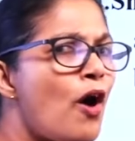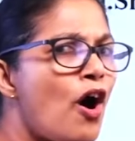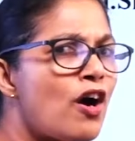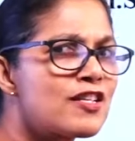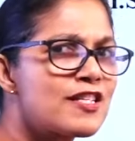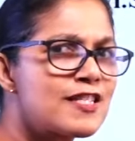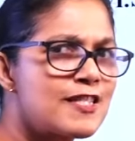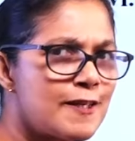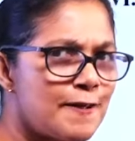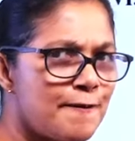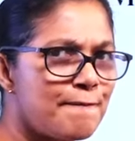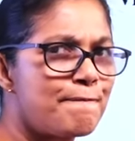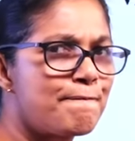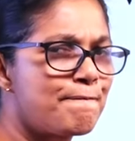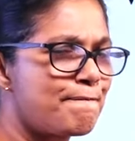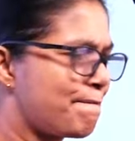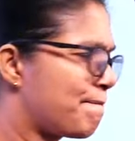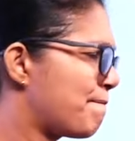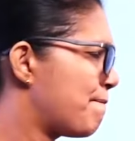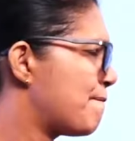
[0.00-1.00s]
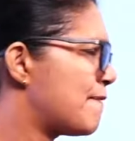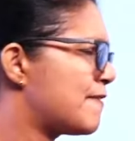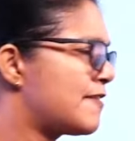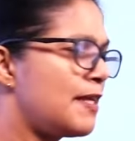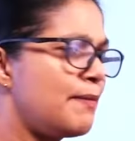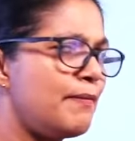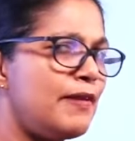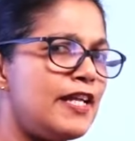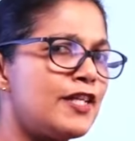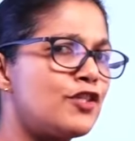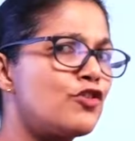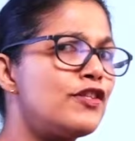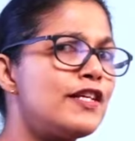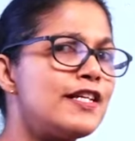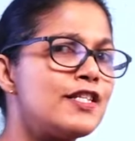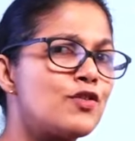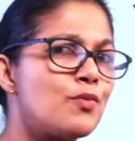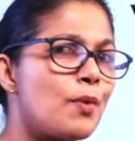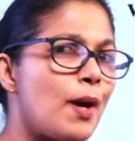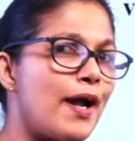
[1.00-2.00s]
box, similar to
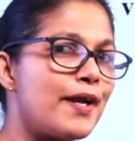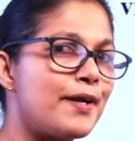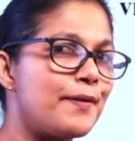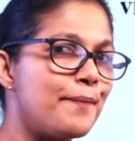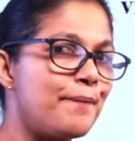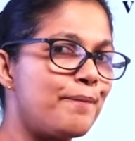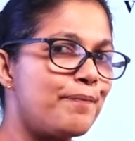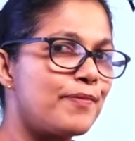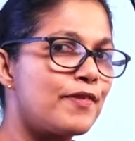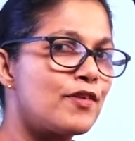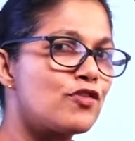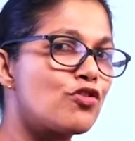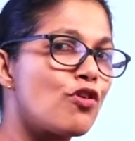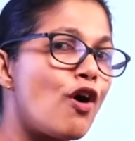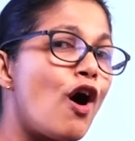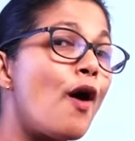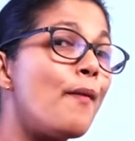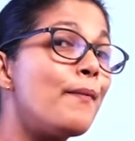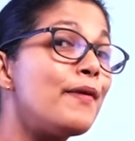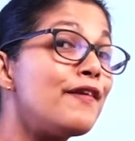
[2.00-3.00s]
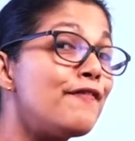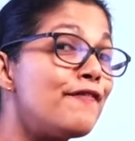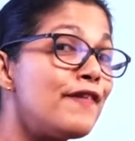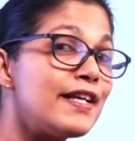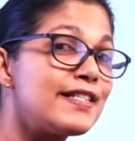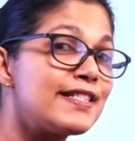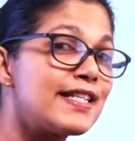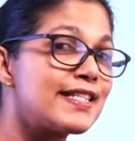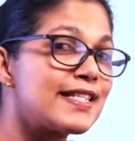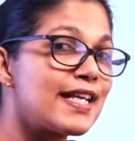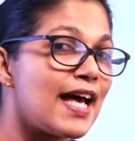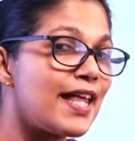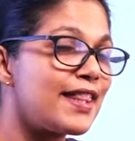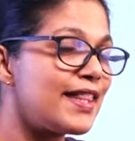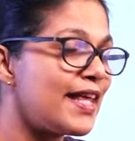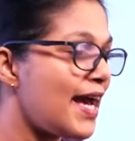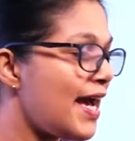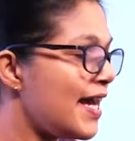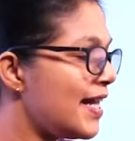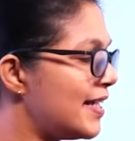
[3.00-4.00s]
this one. So, how many faces are
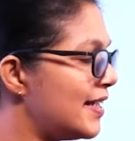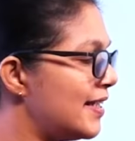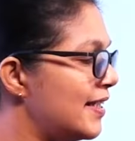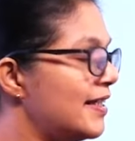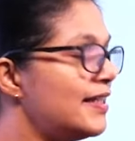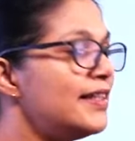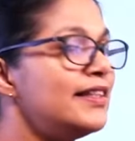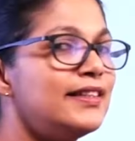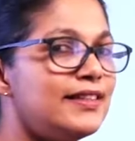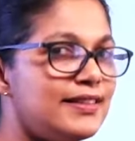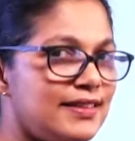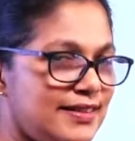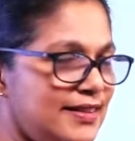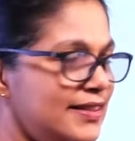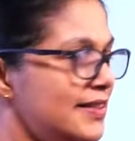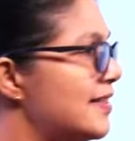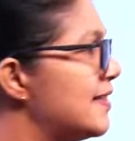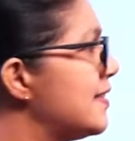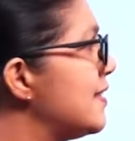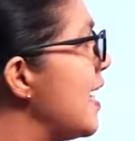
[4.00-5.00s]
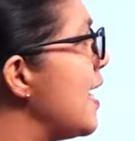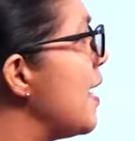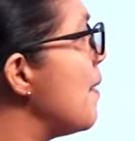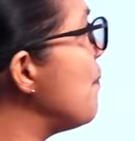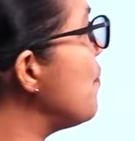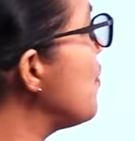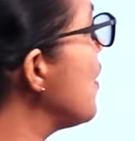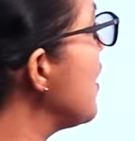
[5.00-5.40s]
there? Same